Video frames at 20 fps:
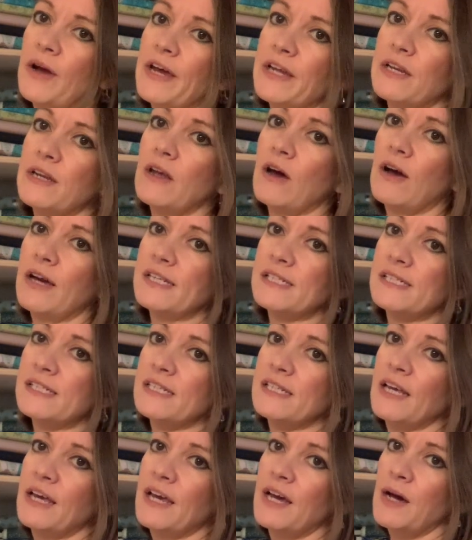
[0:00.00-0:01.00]
a
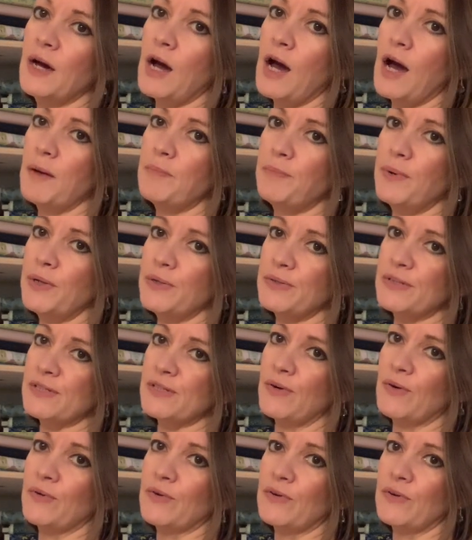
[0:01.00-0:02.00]
nice
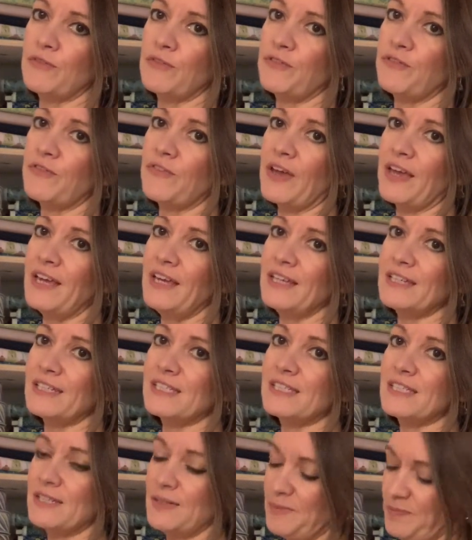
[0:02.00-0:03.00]
blouson fit,